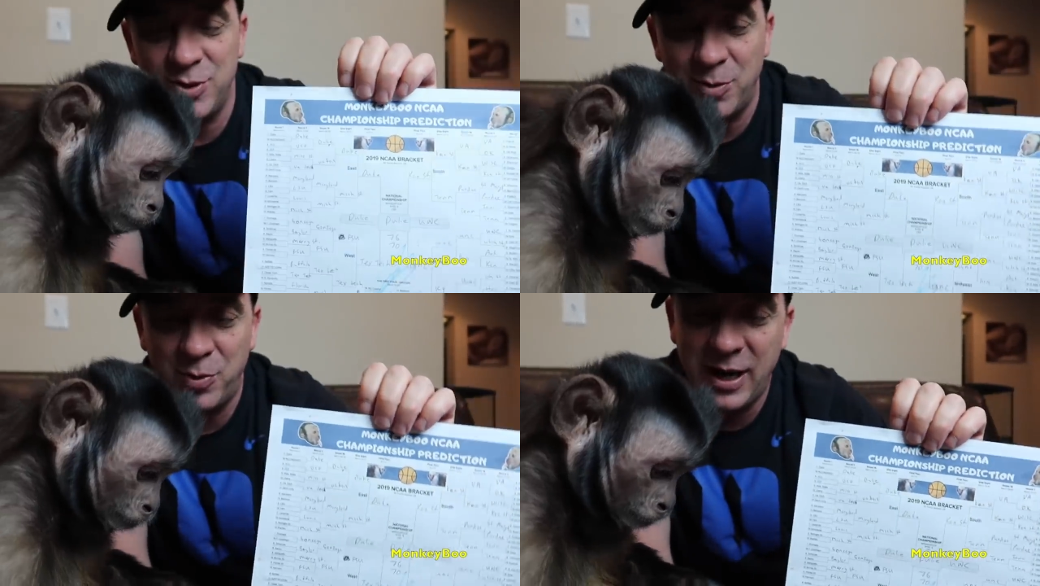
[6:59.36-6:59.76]
Speaker 1: with
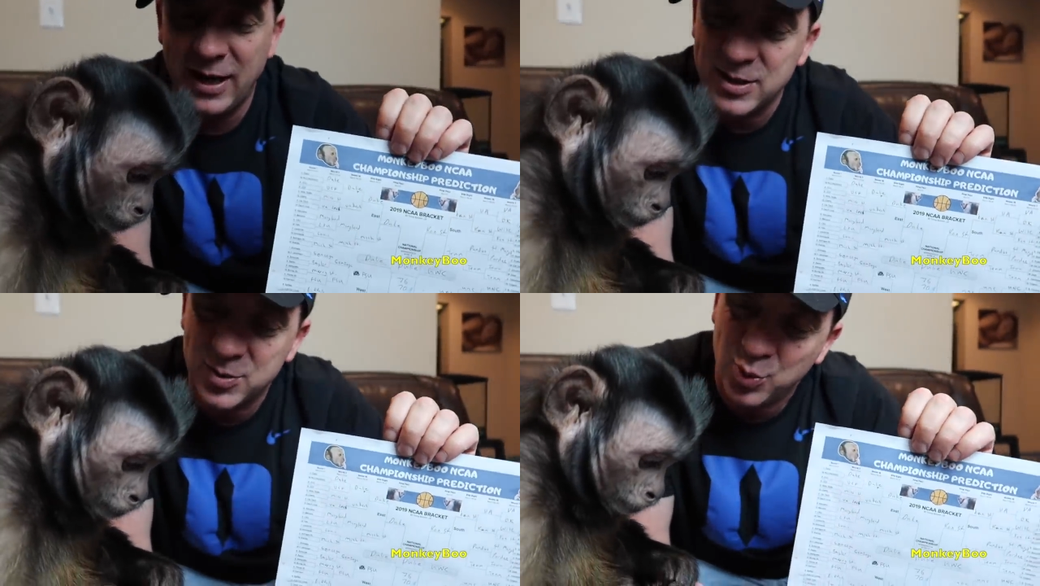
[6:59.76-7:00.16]
your
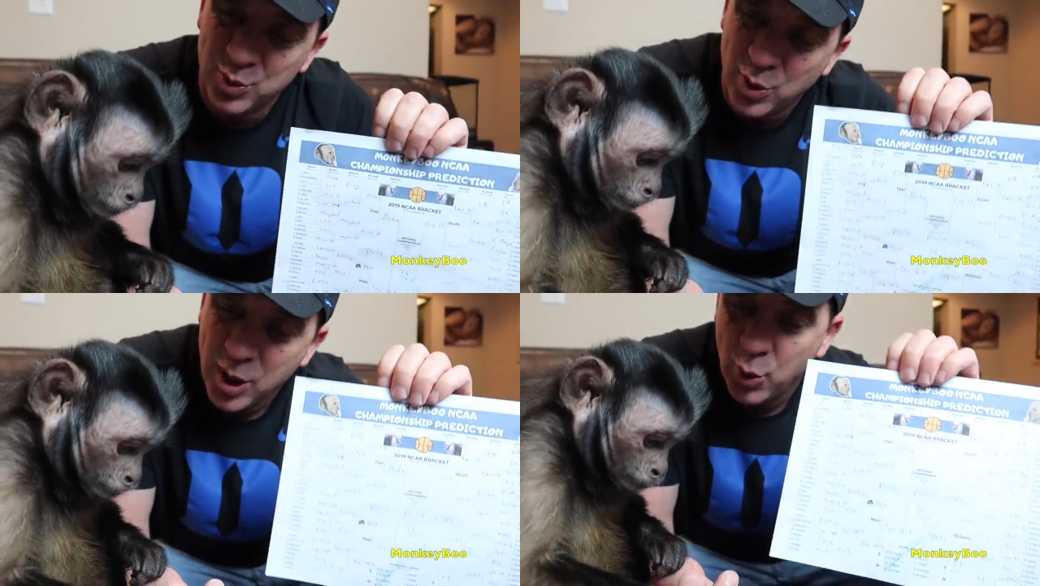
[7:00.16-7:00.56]
brackets, we
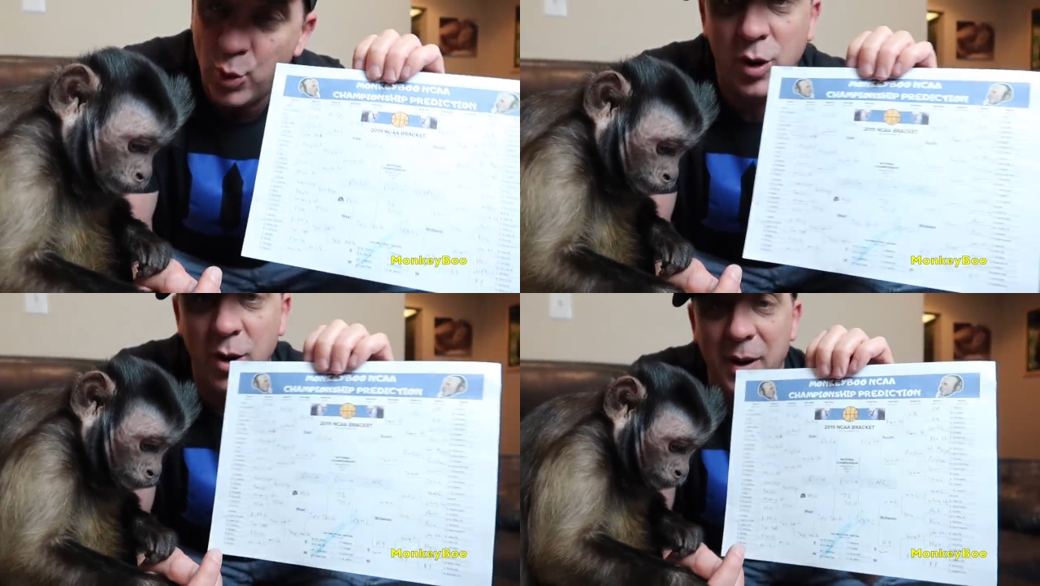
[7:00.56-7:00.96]
want
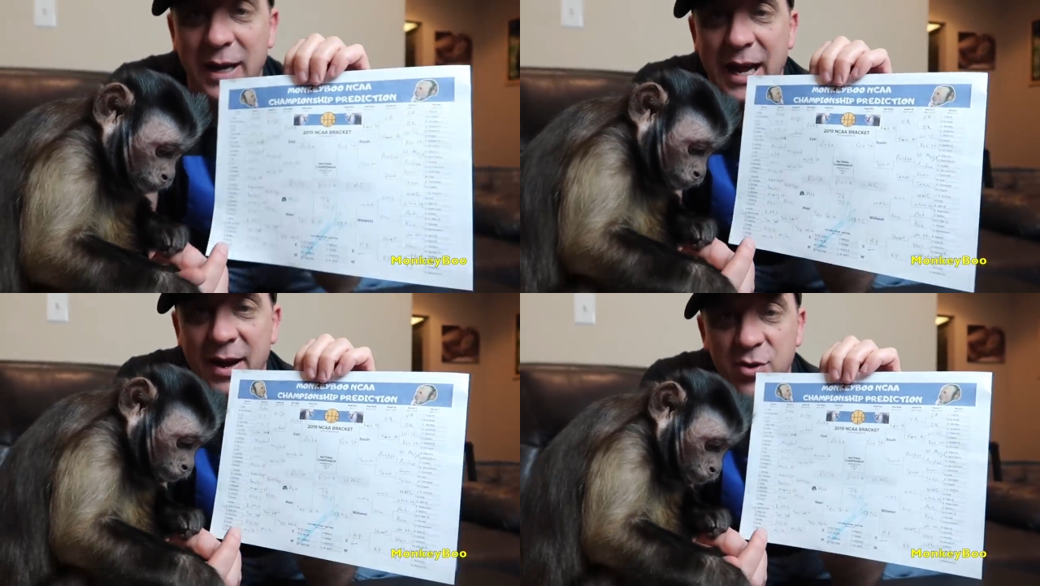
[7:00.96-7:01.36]
everybody to
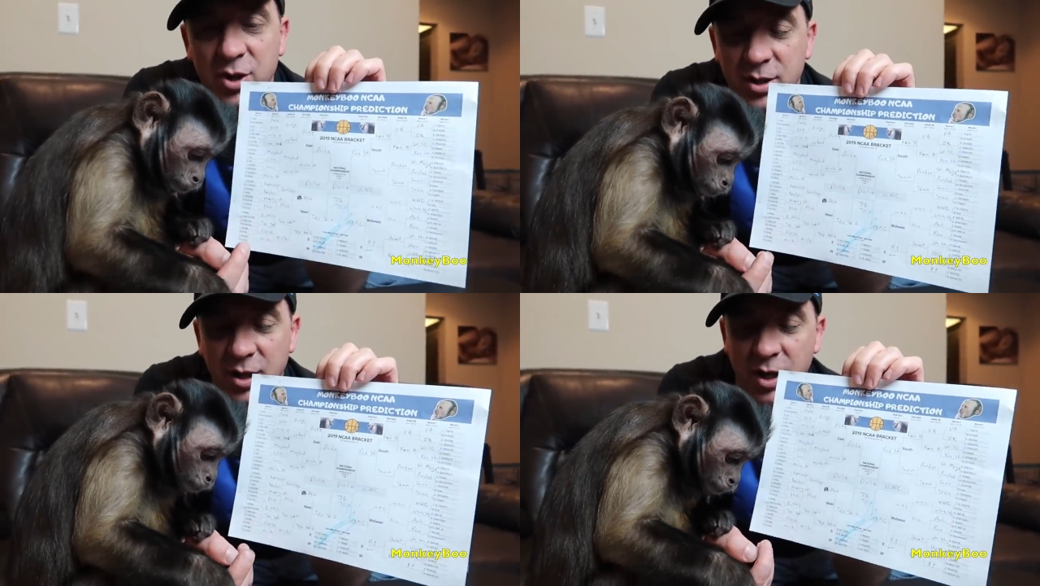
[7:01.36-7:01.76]
have
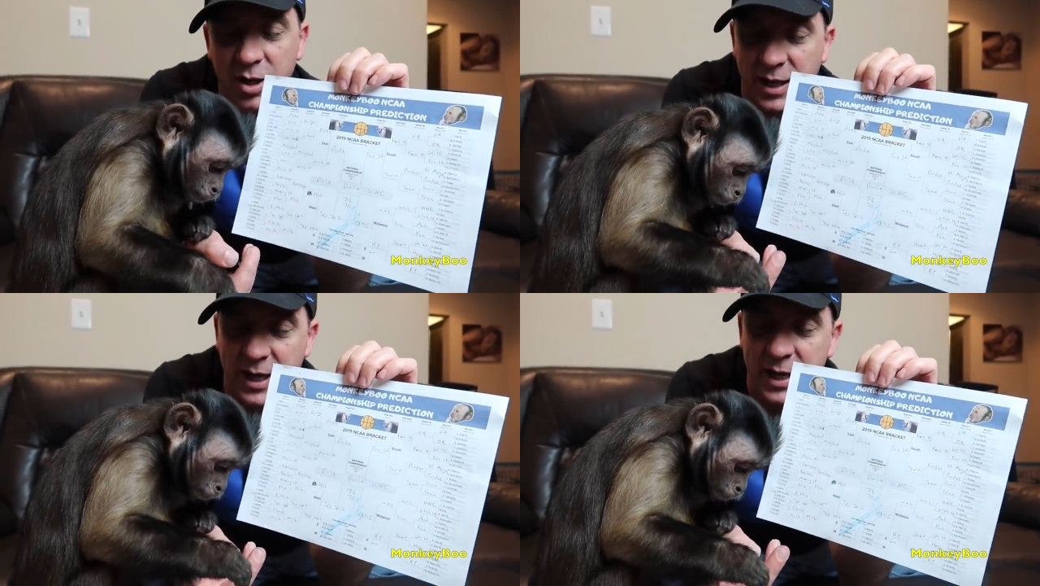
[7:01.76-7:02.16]
good
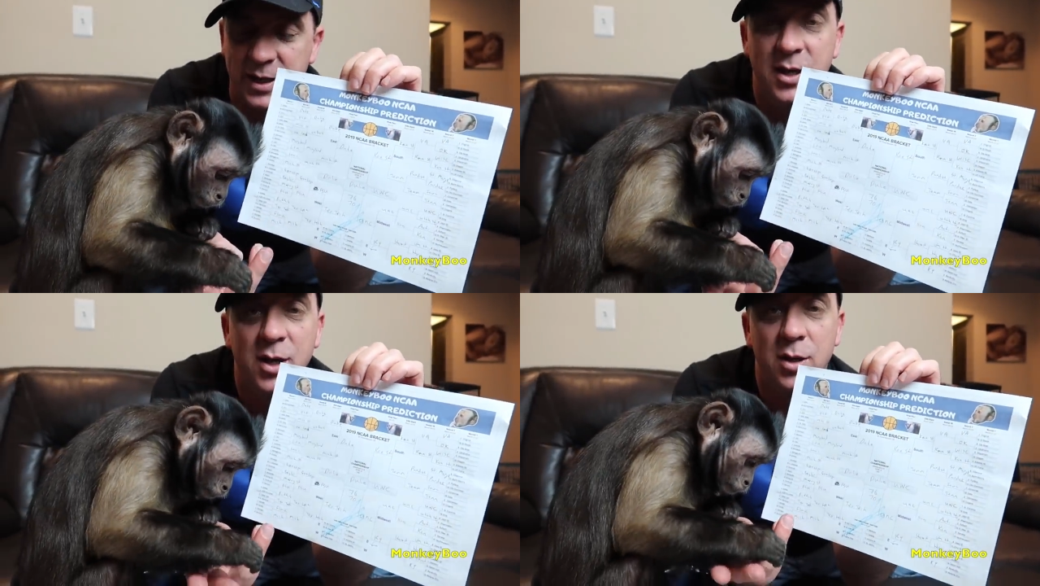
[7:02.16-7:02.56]
luck.
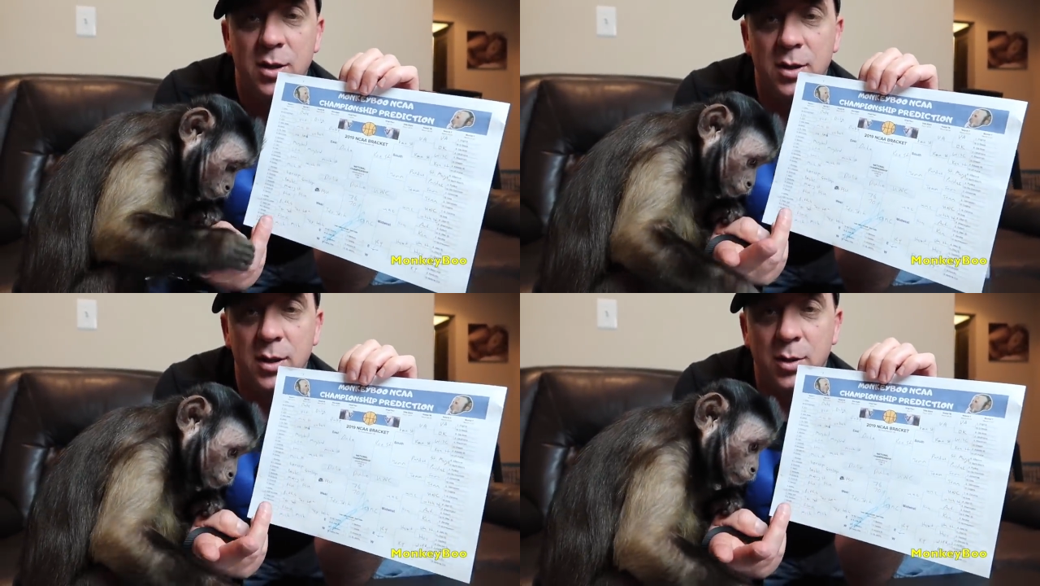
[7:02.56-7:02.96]

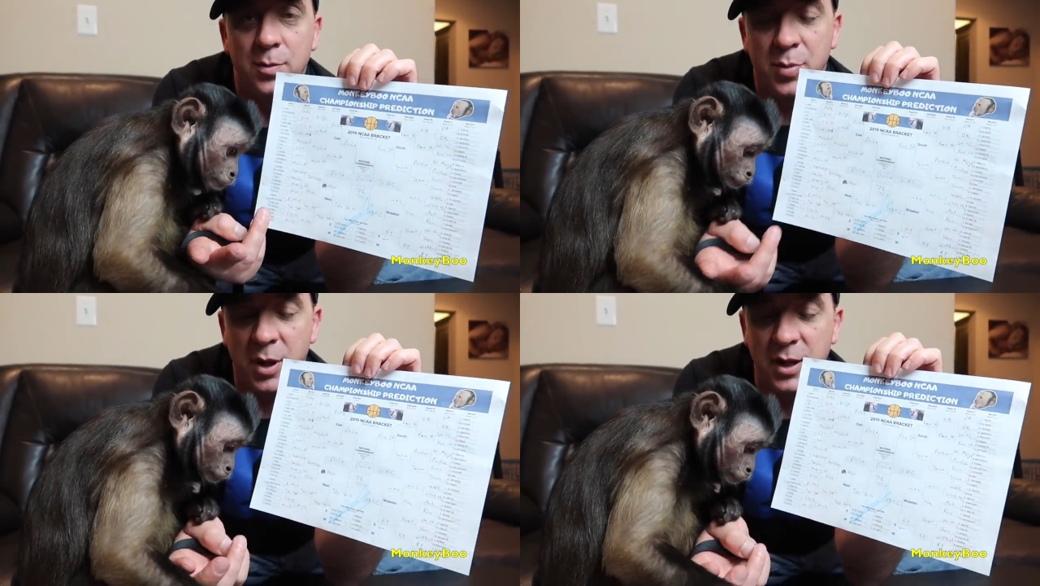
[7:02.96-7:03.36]

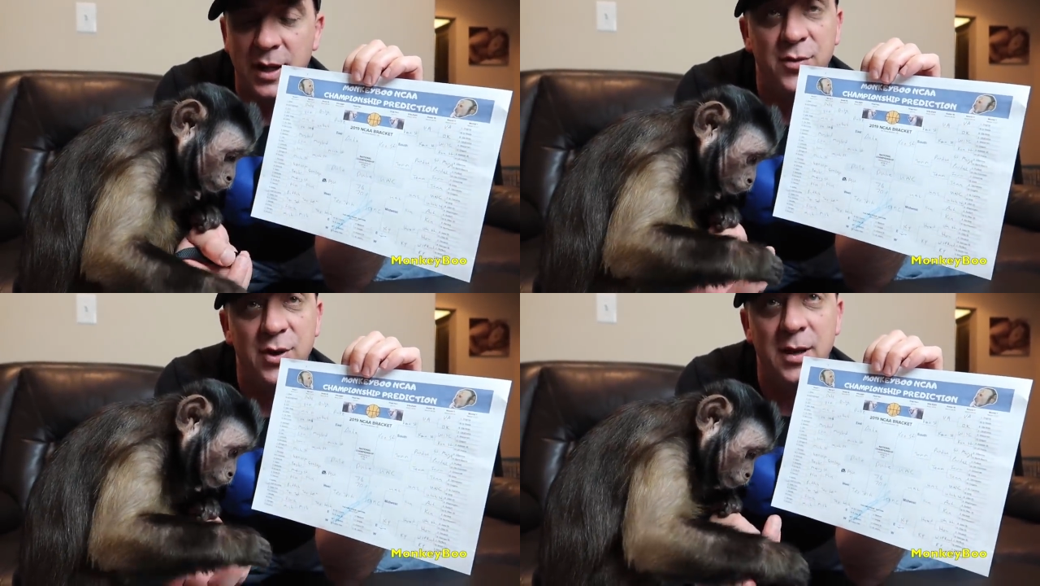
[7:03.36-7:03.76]
But if you